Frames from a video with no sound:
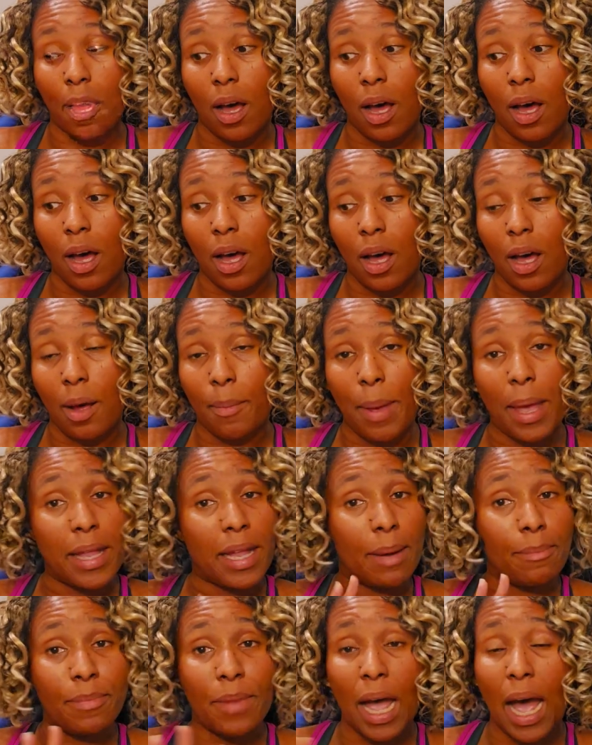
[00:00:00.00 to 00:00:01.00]
Um, and
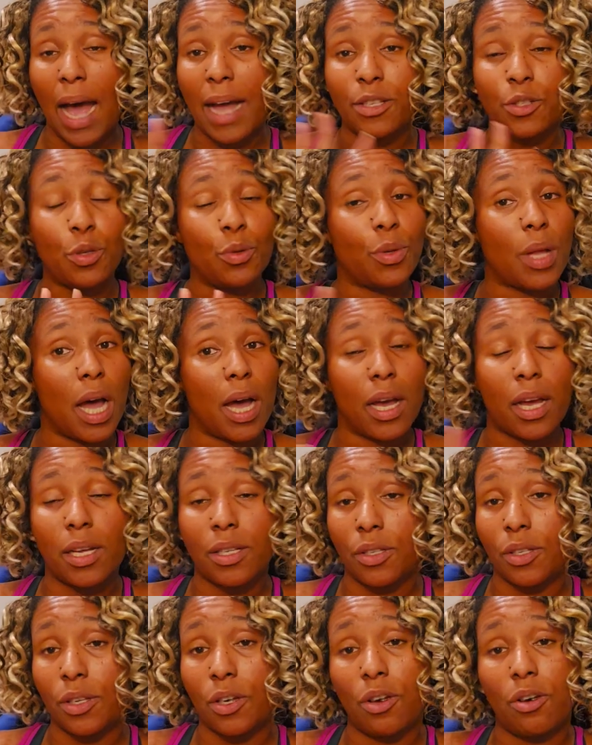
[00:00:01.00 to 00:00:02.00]
I'm not, I do not
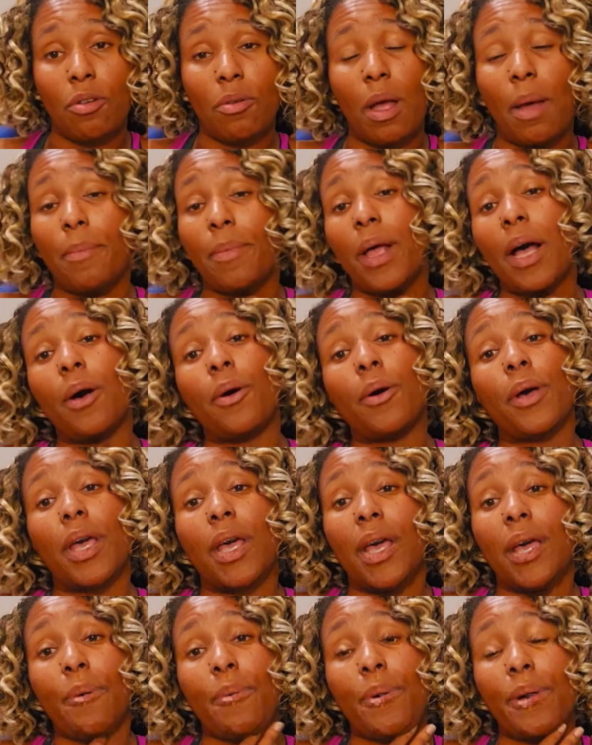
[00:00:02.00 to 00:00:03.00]
condone, I'm not
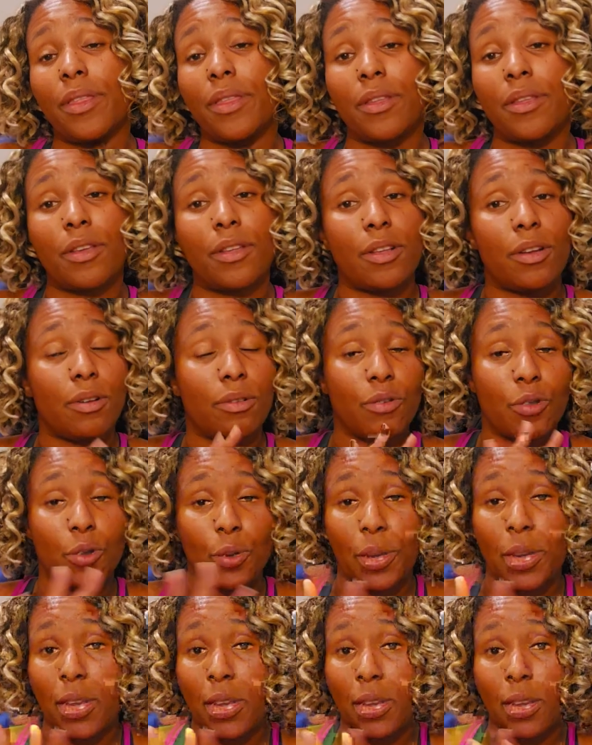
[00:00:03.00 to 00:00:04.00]
okay with, you know,
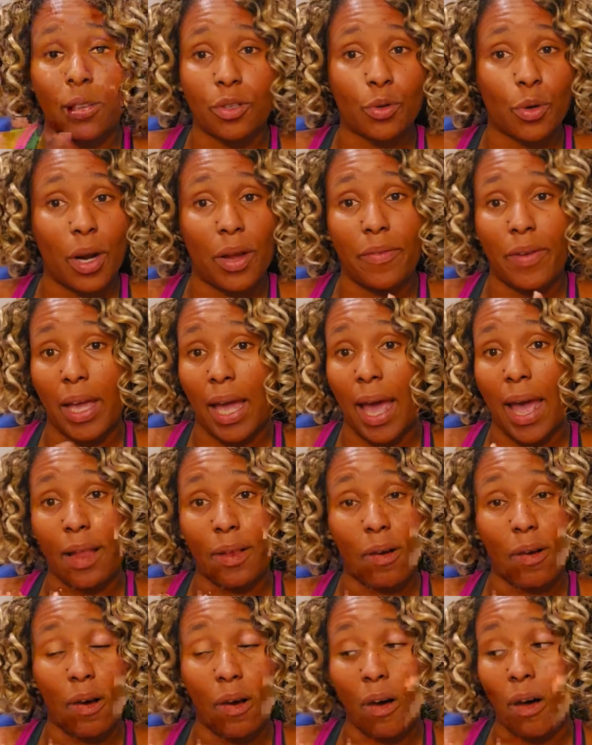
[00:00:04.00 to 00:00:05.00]
drinking and driving at
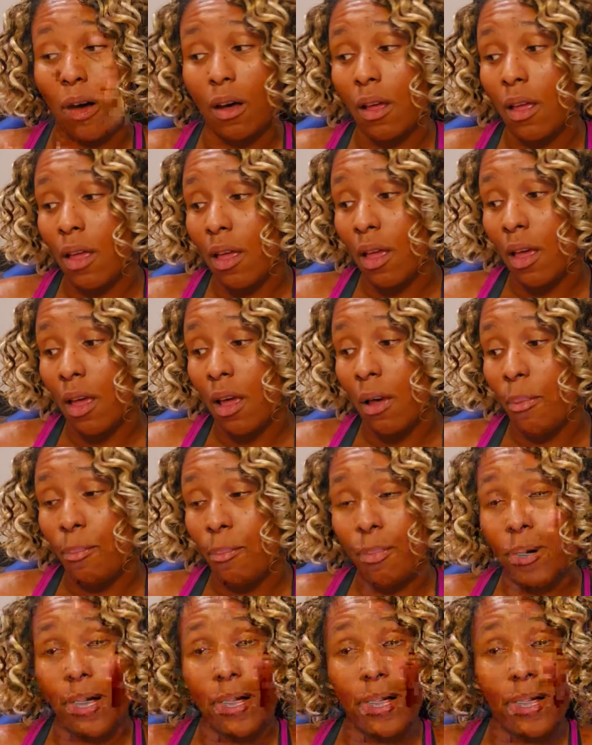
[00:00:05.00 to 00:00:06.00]
all.
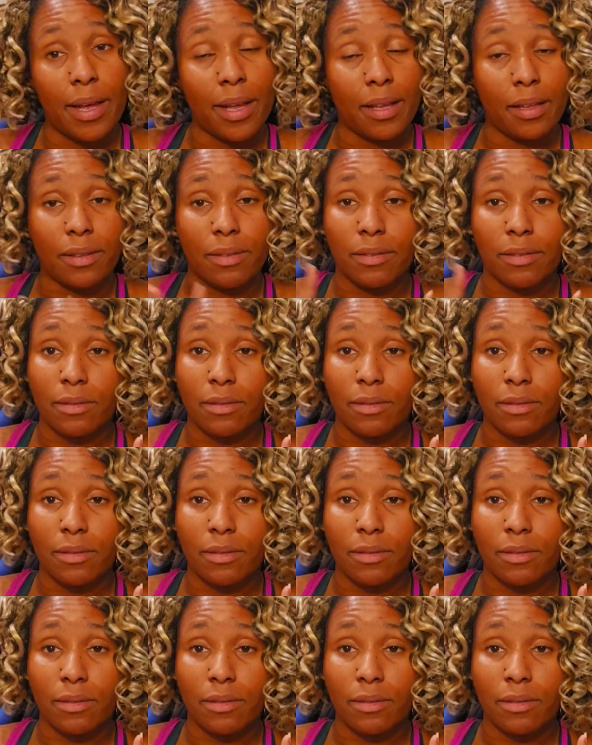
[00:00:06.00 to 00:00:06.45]
But,